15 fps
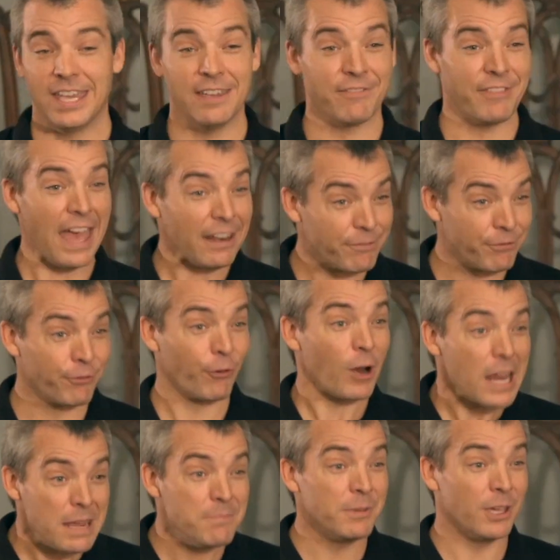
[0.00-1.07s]
if that
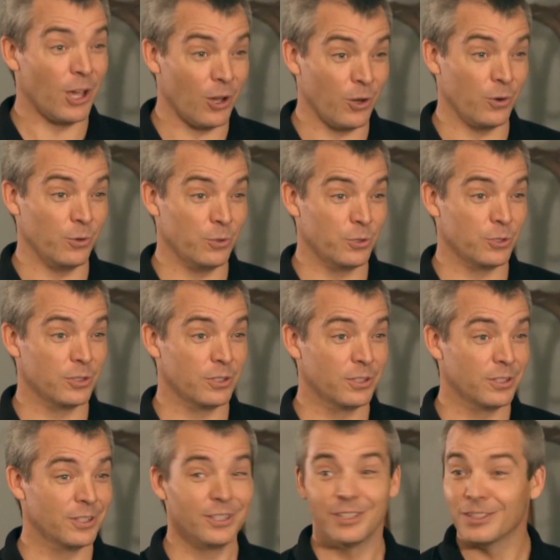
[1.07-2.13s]
frame goes,
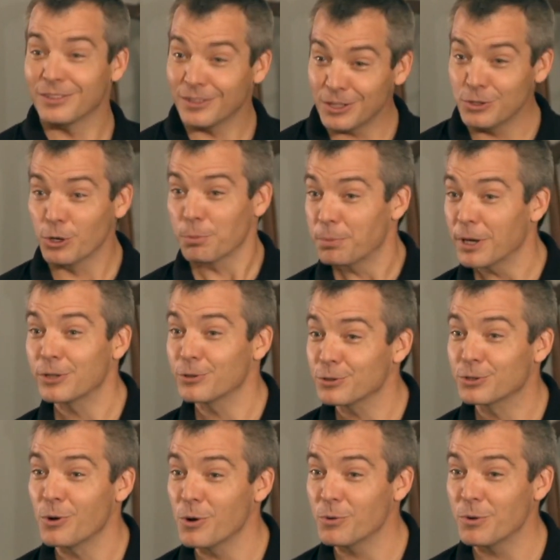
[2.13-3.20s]
then your picture's
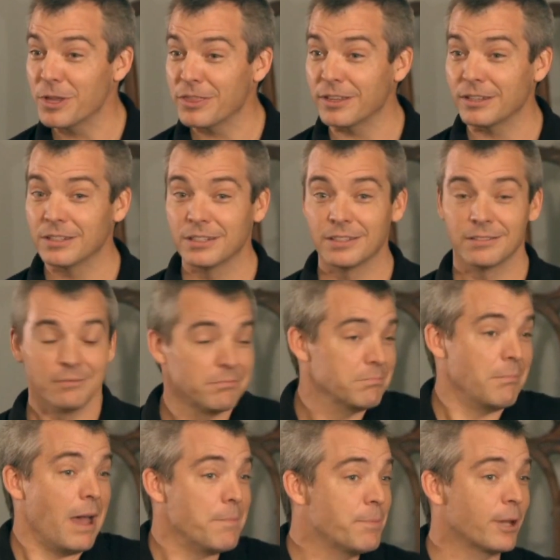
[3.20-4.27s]
going with it.
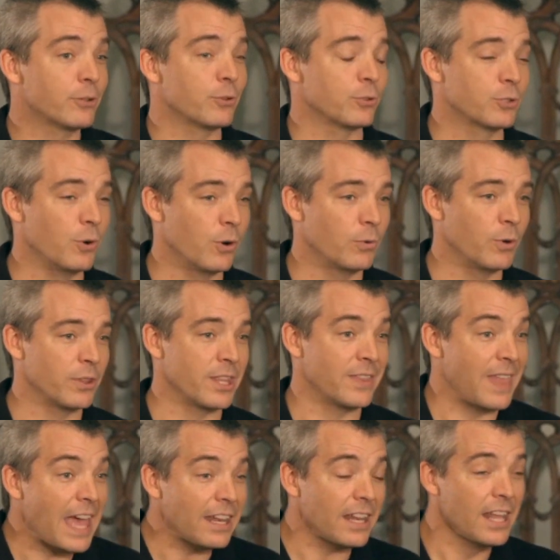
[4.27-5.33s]
My picture's going with it.
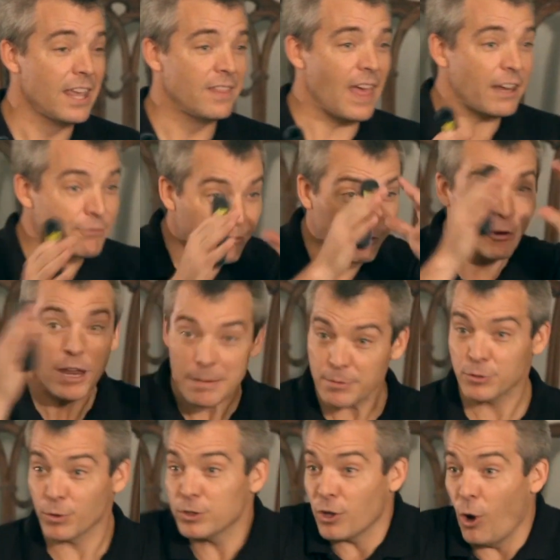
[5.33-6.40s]
That, that frame
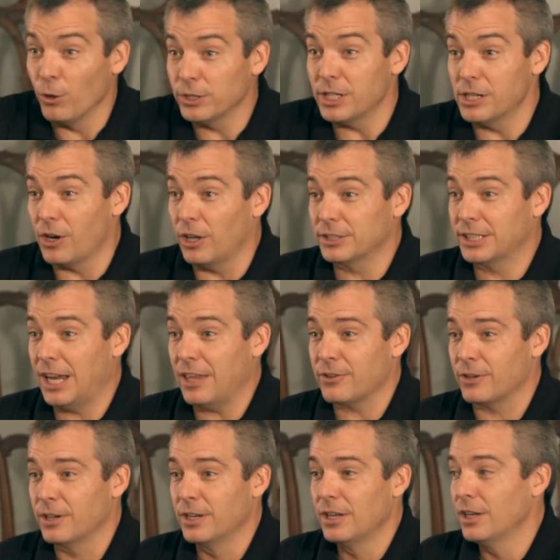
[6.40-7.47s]
is what's holding it all
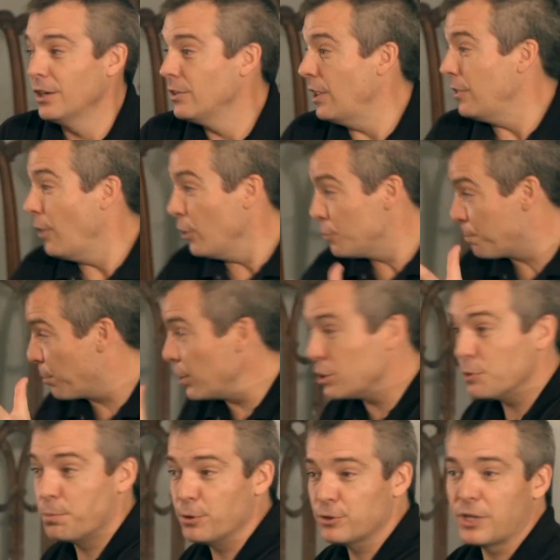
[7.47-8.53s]
together. Th- those
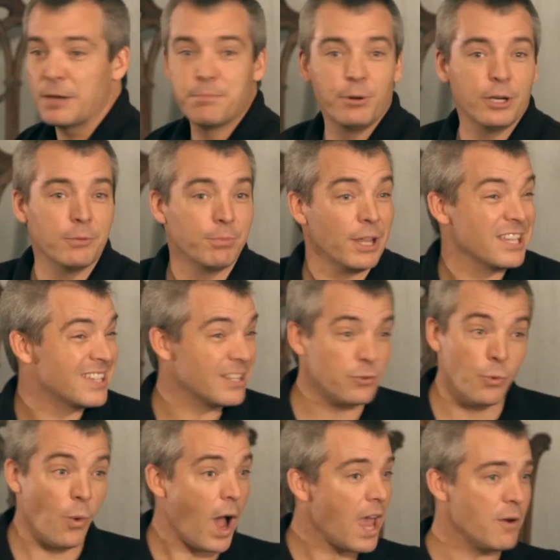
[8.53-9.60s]
principles they put in place, that's
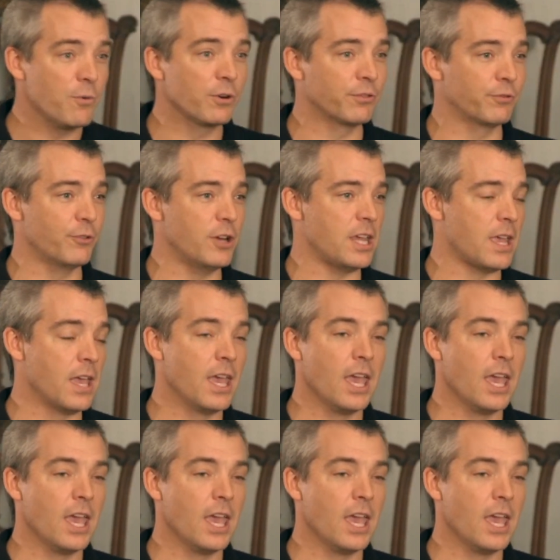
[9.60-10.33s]
why we're free.